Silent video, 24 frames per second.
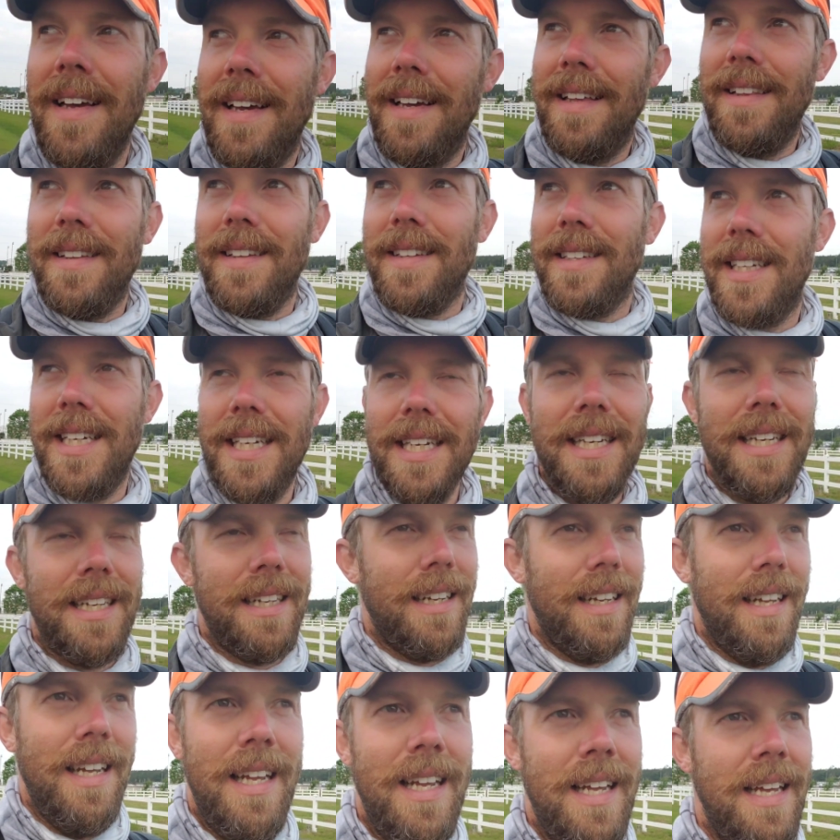in this heat
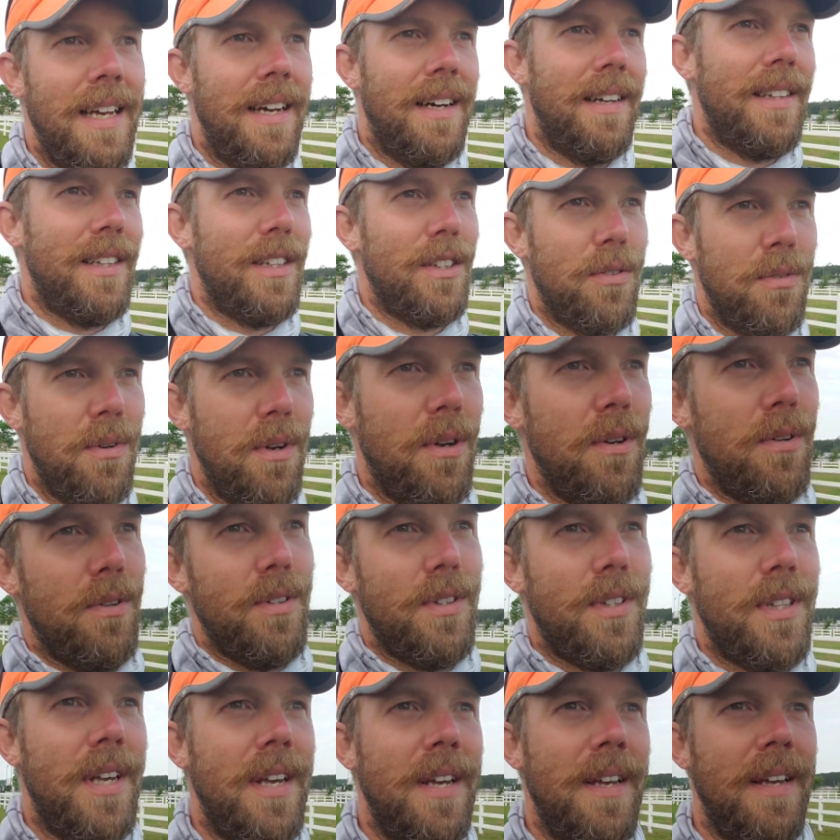on these
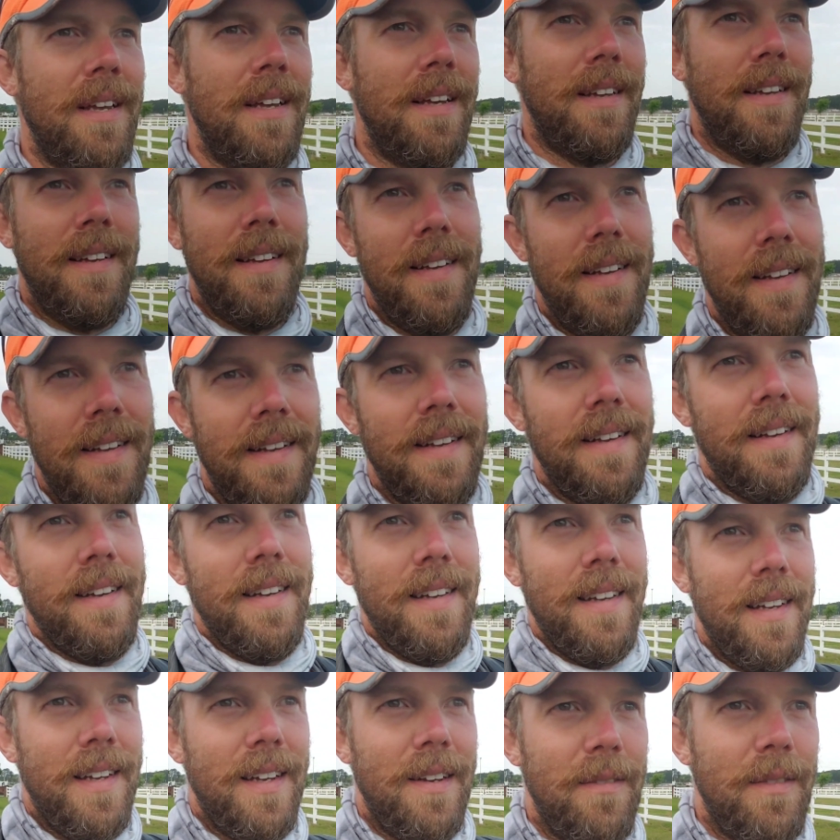roads,
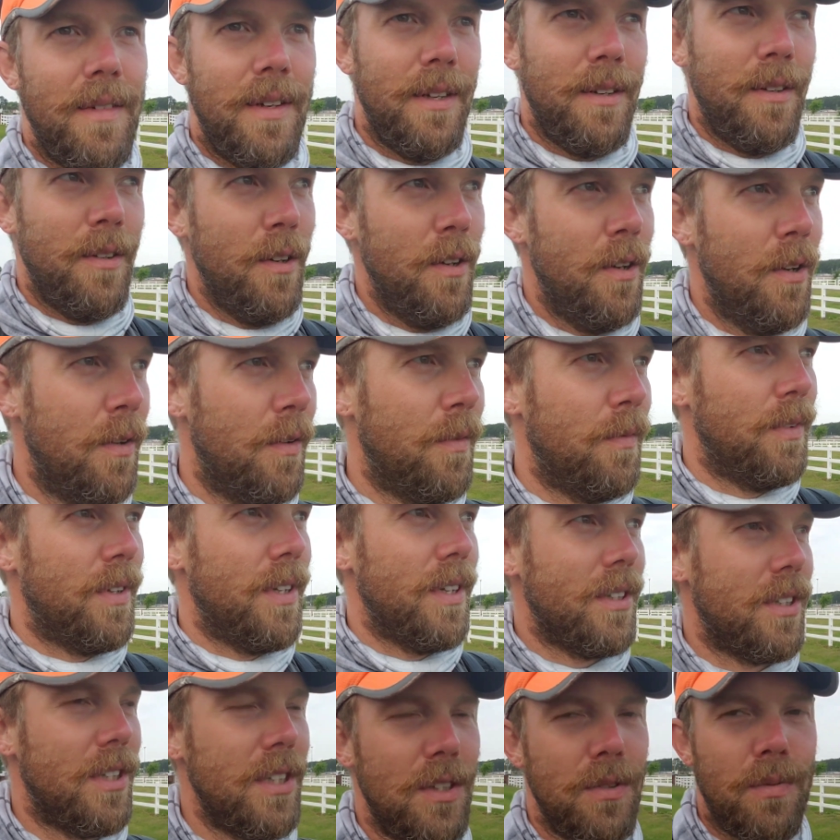I mean,
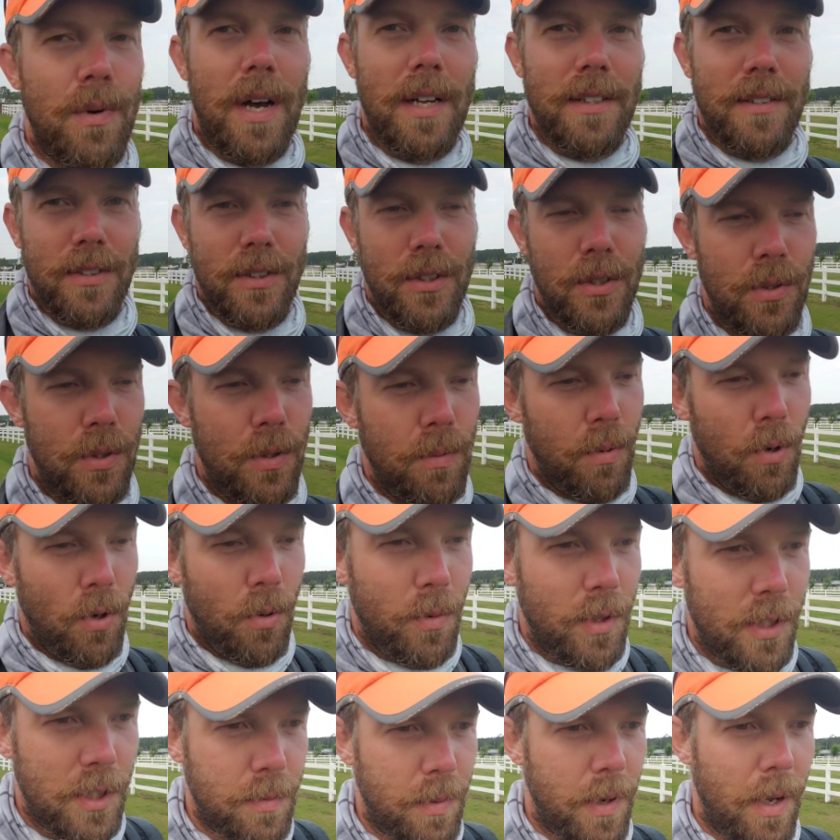distance wise it's doable,
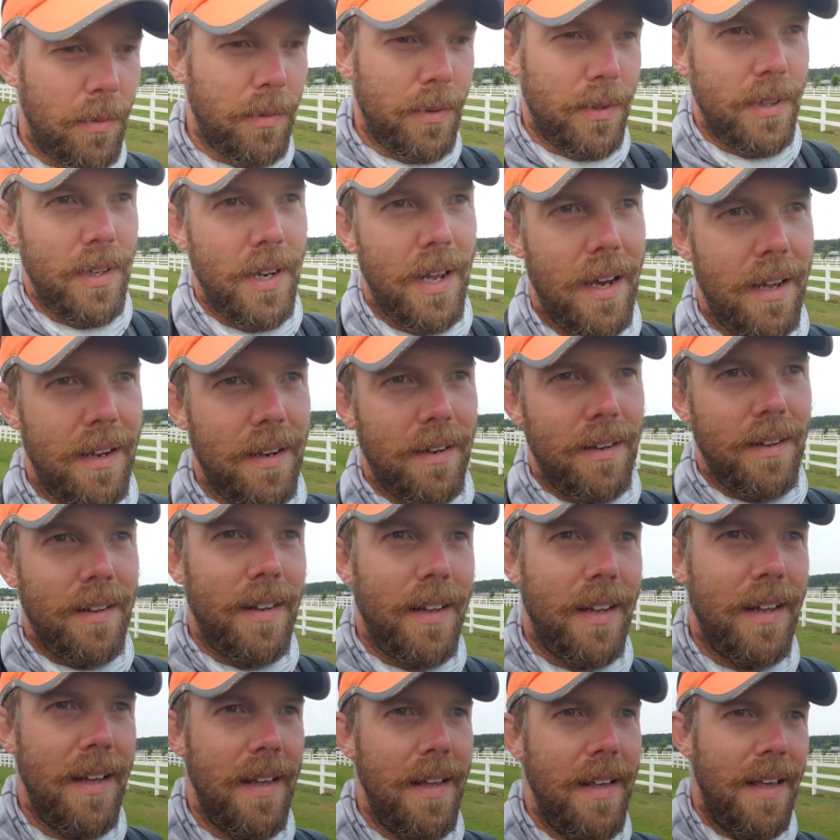but it's probably not
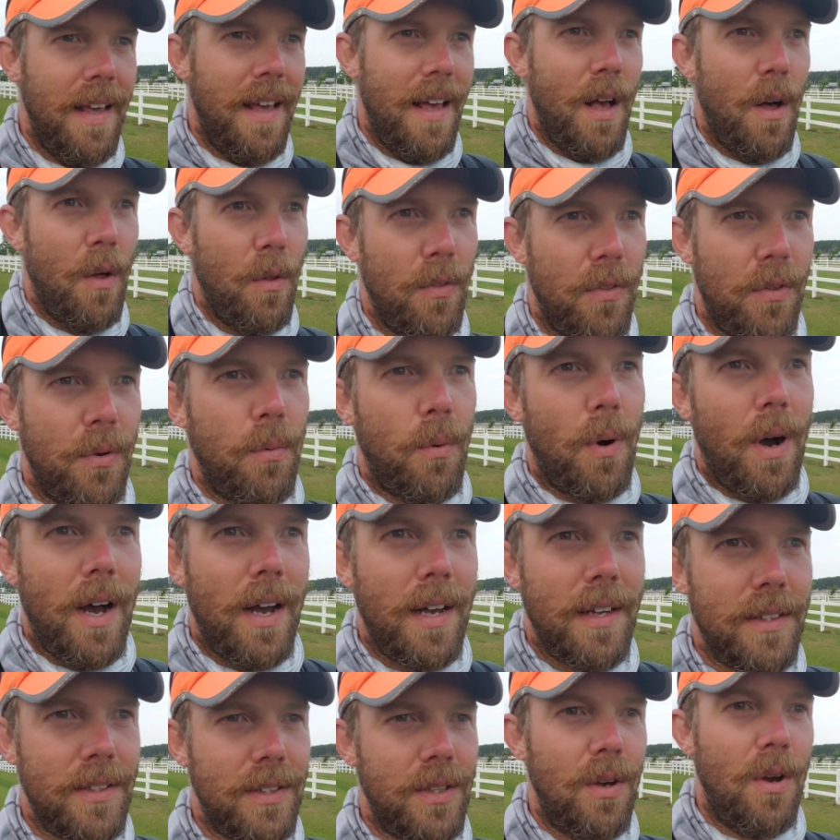health
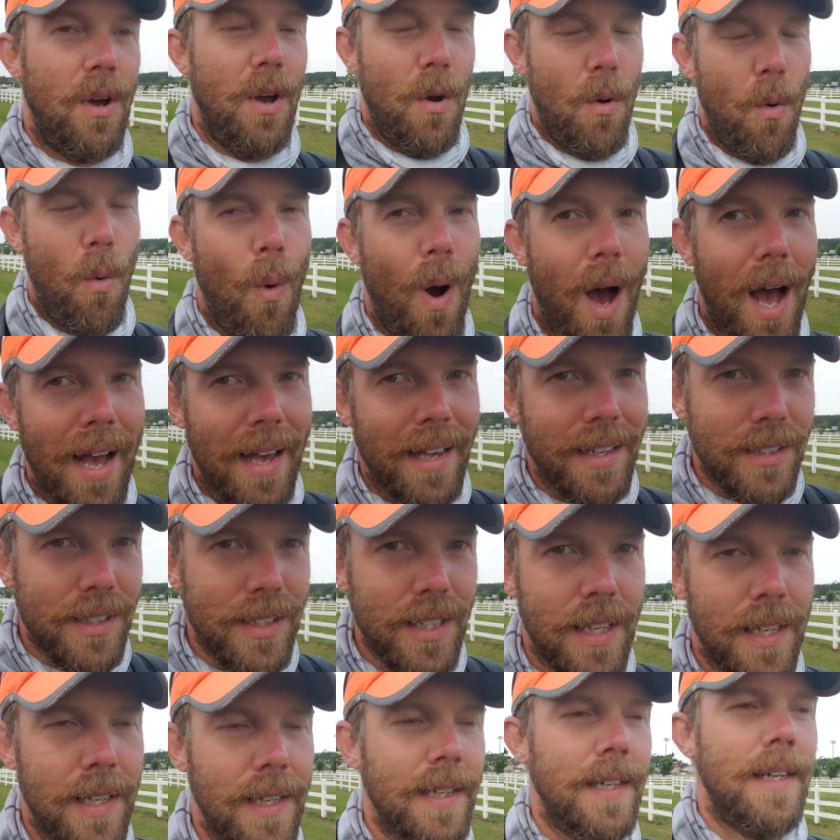wise wise.